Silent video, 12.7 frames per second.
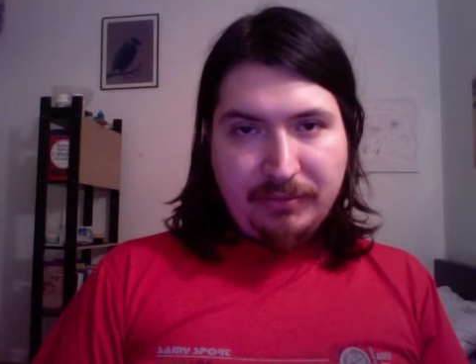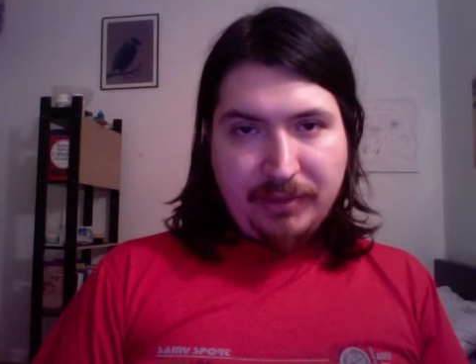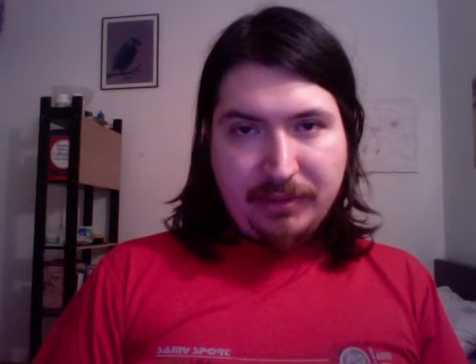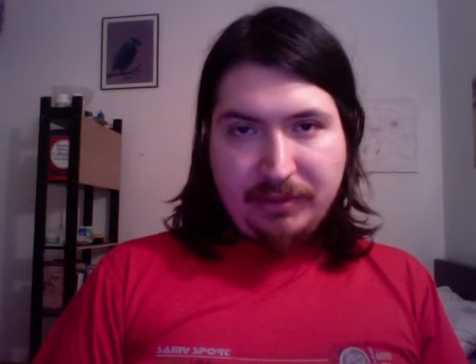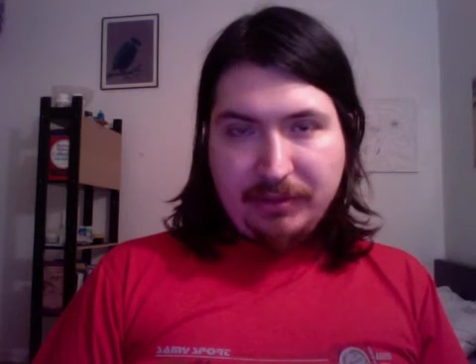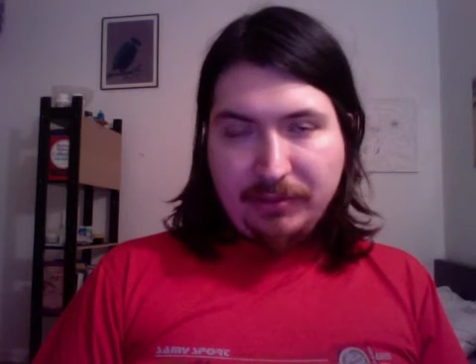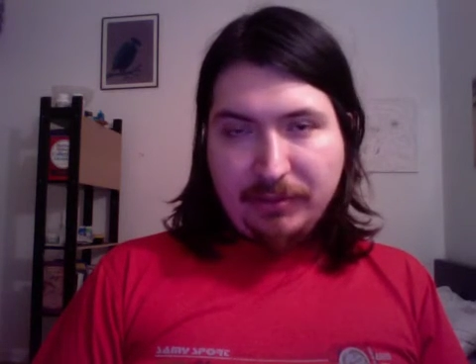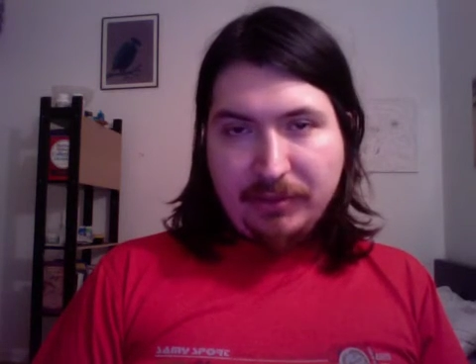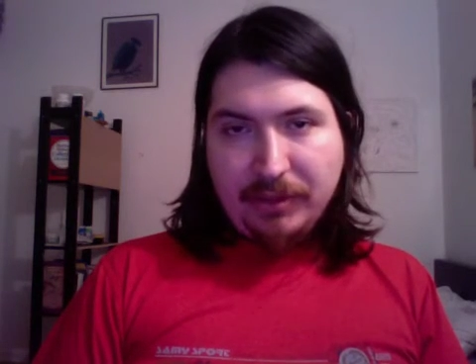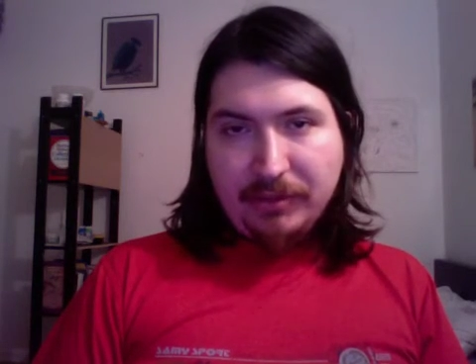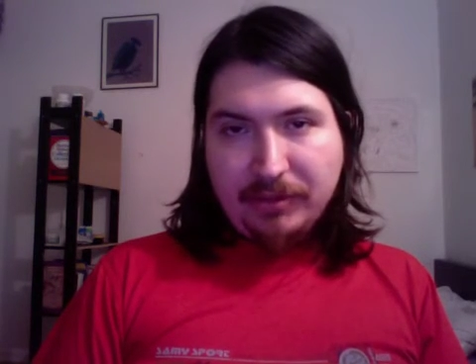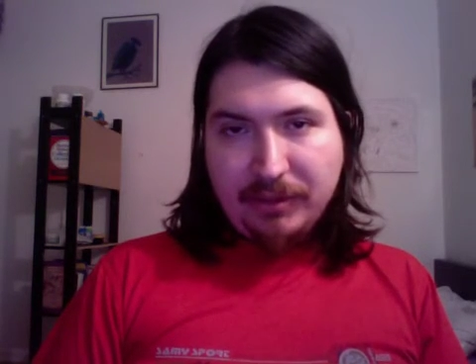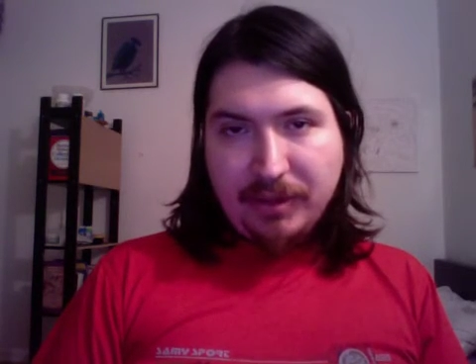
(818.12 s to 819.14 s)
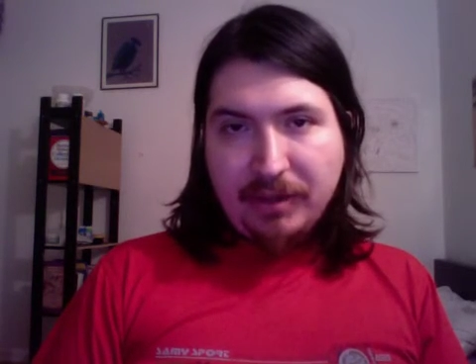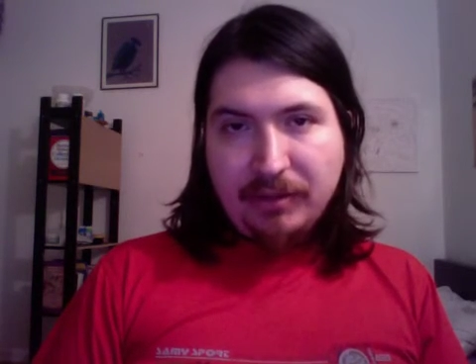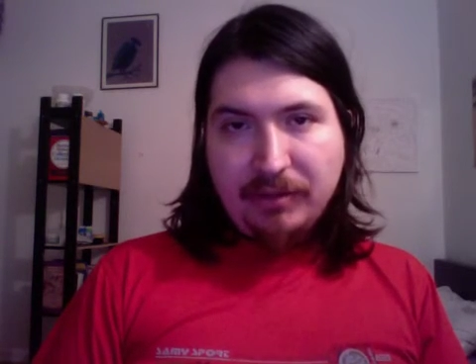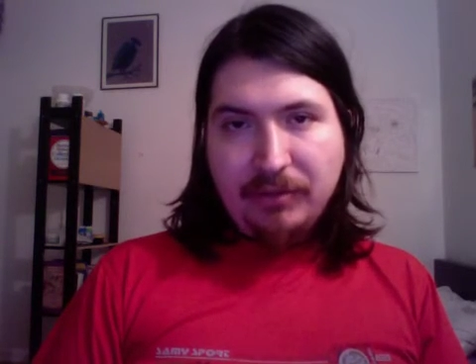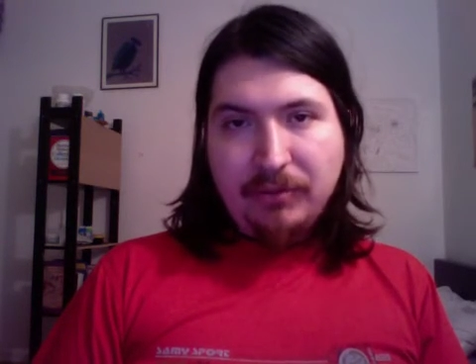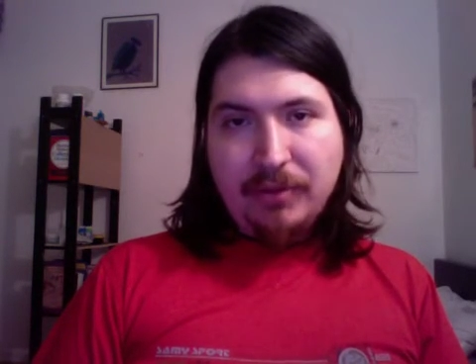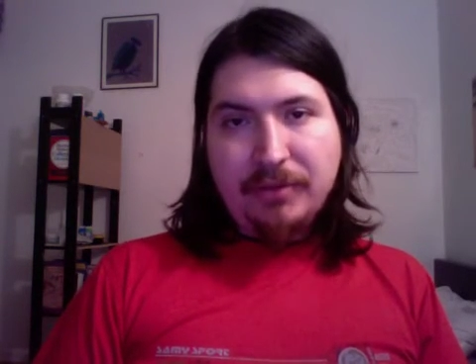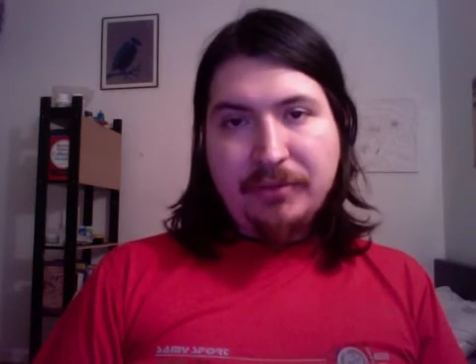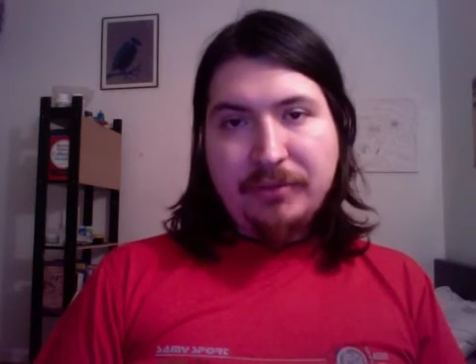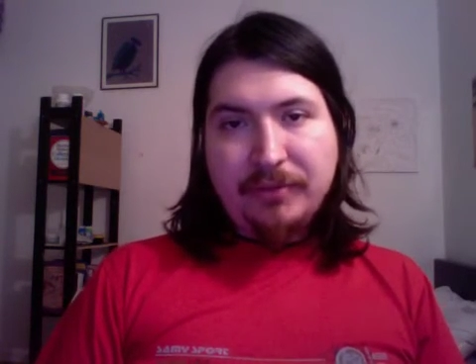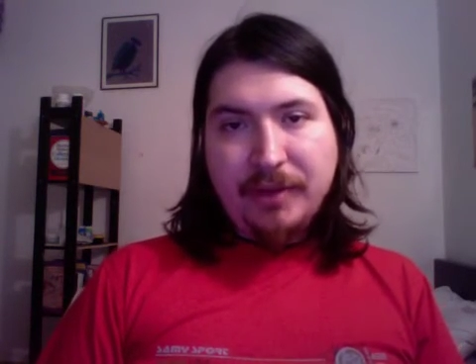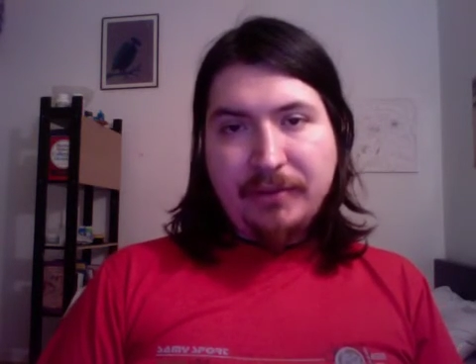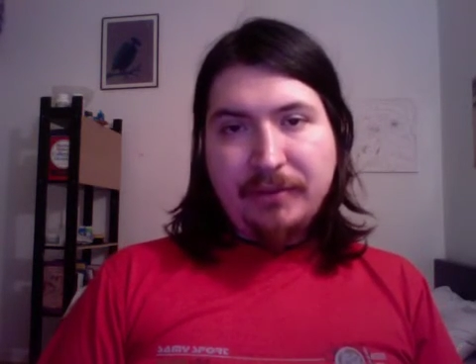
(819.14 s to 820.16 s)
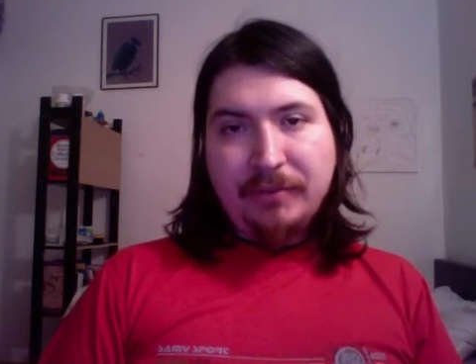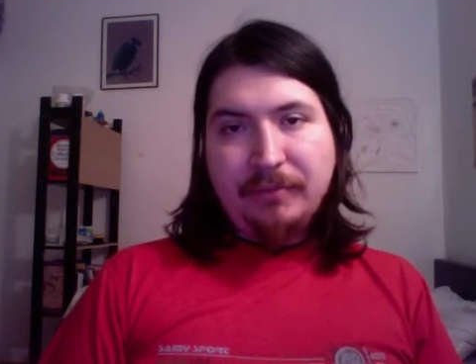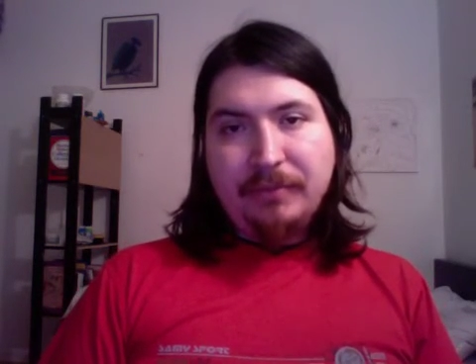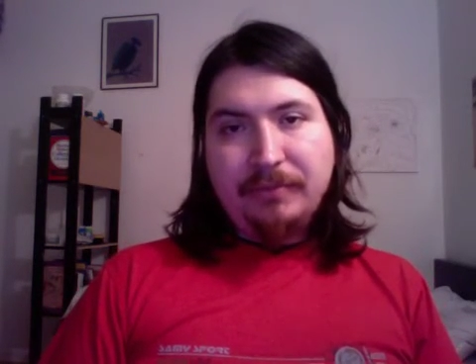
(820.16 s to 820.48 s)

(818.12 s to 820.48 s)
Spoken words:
Because they won't need to attack you out of survival.